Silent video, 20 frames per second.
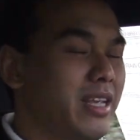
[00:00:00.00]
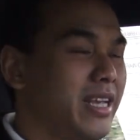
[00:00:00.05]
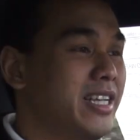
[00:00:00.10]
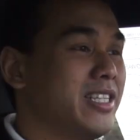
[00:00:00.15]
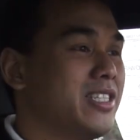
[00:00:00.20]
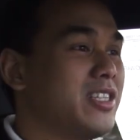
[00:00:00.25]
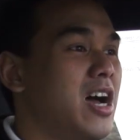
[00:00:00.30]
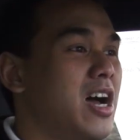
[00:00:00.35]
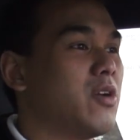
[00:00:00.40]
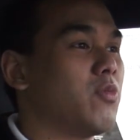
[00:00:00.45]

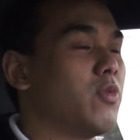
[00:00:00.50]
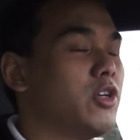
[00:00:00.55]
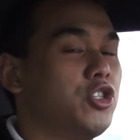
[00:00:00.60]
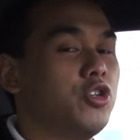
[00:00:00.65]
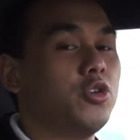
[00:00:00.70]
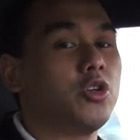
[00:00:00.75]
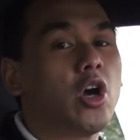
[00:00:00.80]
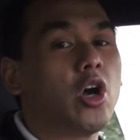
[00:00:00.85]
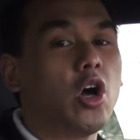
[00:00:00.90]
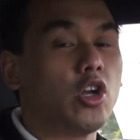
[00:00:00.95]
is not
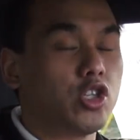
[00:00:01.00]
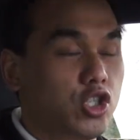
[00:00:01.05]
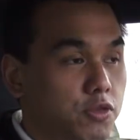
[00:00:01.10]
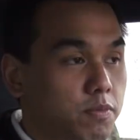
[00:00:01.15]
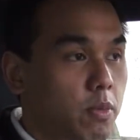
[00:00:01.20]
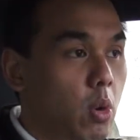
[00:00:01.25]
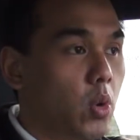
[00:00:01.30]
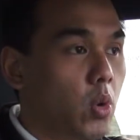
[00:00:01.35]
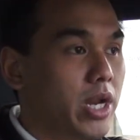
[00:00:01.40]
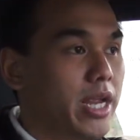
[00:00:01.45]
what you'd call
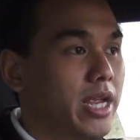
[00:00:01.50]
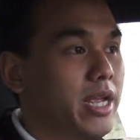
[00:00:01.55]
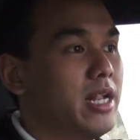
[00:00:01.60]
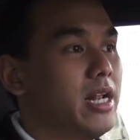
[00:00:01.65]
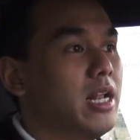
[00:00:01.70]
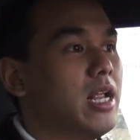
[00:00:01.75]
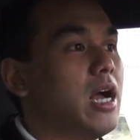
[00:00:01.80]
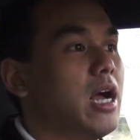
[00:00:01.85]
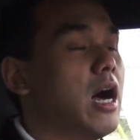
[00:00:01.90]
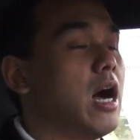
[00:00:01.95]
sporty.
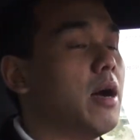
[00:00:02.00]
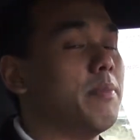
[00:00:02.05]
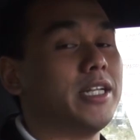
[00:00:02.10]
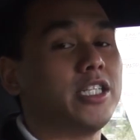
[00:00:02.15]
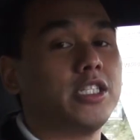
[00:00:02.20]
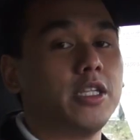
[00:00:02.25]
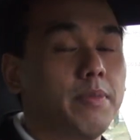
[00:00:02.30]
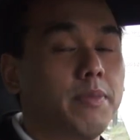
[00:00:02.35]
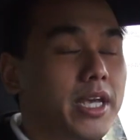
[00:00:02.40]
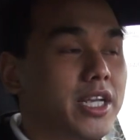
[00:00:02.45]
Um,
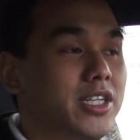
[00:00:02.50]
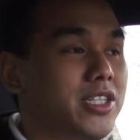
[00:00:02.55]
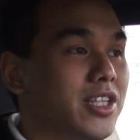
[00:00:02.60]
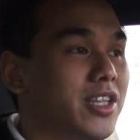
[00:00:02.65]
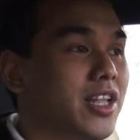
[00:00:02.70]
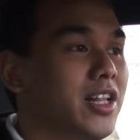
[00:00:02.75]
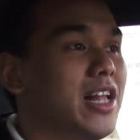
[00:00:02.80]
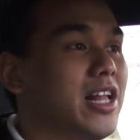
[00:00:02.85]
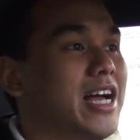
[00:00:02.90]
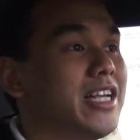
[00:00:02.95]
it's the biggest
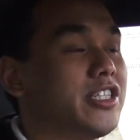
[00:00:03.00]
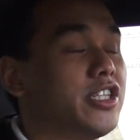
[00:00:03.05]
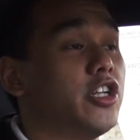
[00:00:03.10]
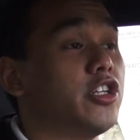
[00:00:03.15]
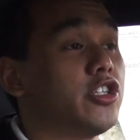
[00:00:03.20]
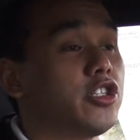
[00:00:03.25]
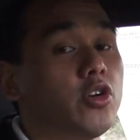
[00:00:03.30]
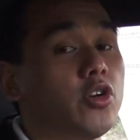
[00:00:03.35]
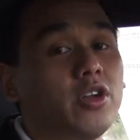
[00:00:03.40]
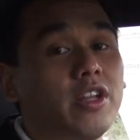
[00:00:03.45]
in the class,
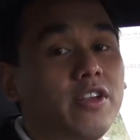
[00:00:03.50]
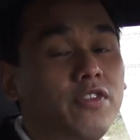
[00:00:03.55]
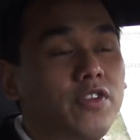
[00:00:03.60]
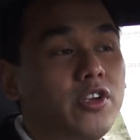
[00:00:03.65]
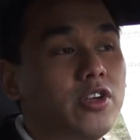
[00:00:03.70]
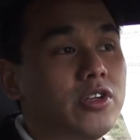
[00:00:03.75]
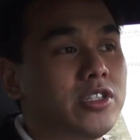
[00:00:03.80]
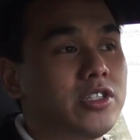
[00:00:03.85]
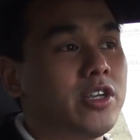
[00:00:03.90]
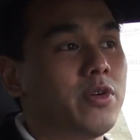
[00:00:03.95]
and it certainly
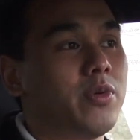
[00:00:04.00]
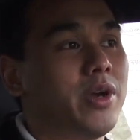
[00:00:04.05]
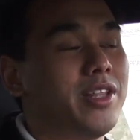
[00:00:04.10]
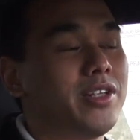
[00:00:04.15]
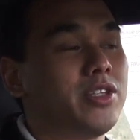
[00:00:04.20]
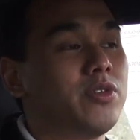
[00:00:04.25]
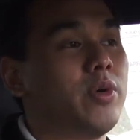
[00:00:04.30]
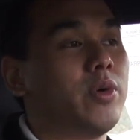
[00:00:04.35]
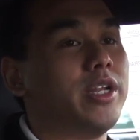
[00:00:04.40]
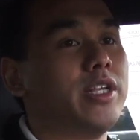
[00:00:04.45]
feels that way.
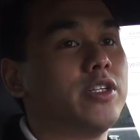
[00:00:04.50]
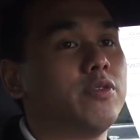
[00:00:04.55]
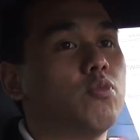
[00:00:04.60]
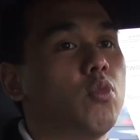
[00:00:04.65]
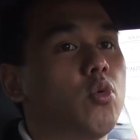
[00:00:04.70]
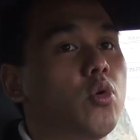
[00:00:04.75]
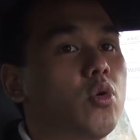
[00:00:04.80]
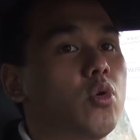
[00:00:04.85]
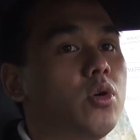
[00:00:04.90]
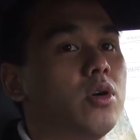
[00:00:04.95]
This one is
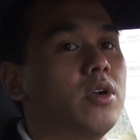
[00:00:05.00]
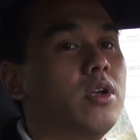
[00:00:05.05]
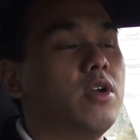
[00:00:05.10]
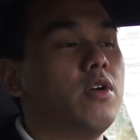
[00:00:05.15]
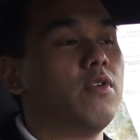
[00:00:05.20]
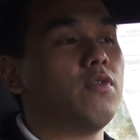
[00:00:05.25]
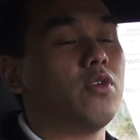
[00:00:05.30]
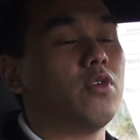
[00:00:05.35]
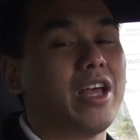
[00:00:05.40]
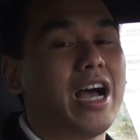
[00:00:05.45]
more
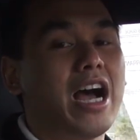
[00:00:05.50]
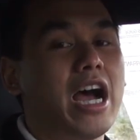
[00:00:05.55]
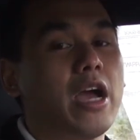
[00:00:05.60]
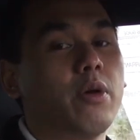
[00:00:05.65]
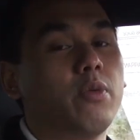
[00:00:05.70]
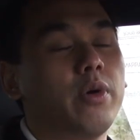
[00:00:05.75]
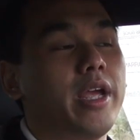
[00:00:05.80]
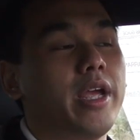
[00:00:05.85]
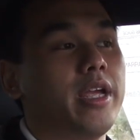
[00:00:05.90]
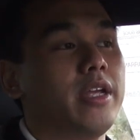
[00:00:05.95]
for the
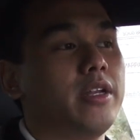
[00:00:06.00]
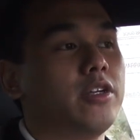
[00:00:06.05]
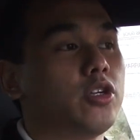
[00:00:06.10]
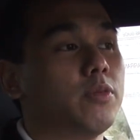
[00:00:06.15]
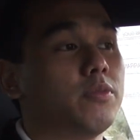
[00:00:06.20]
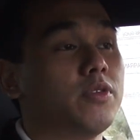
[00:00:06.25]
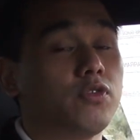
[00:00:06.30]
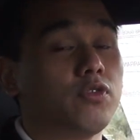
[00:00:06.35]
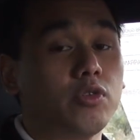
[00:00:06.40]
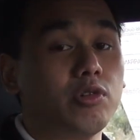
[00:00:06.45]
highway in
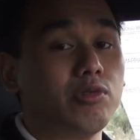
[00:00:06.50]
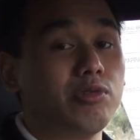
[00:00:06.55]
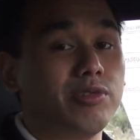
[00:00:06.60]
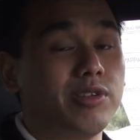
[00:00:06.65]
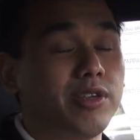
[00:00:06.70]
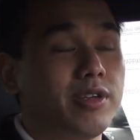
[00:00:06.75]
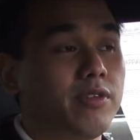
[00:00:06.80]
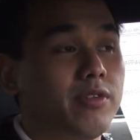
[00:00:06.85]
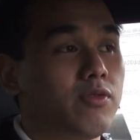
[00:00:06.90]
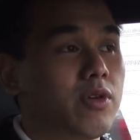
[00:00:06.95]
terms of
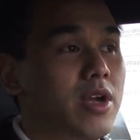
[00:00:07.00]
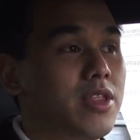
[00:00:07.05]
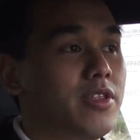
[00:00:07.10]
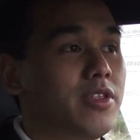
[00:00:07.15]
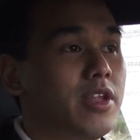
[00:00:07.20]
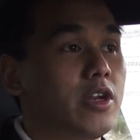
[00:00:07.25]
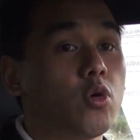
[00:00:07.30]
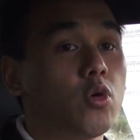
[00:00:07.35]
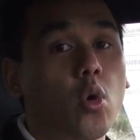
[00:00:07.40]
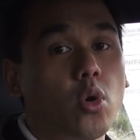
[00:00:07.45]
cruising rather
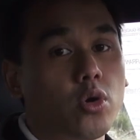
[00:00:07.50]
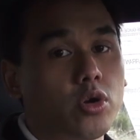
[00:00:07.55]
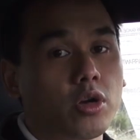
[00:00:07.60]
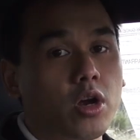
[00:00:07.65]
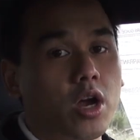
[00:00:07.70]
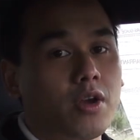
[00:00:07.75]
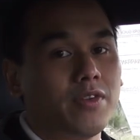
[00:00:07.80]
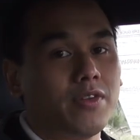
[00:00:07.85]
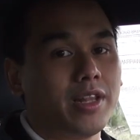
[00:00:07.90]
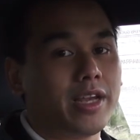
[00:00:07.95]
than corner
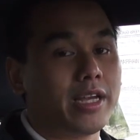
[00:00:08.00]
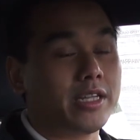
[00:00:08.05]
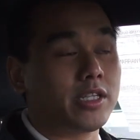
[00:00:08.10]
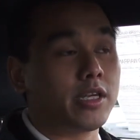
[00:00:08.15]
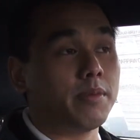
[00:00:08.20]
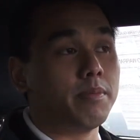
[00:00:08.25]
carving like its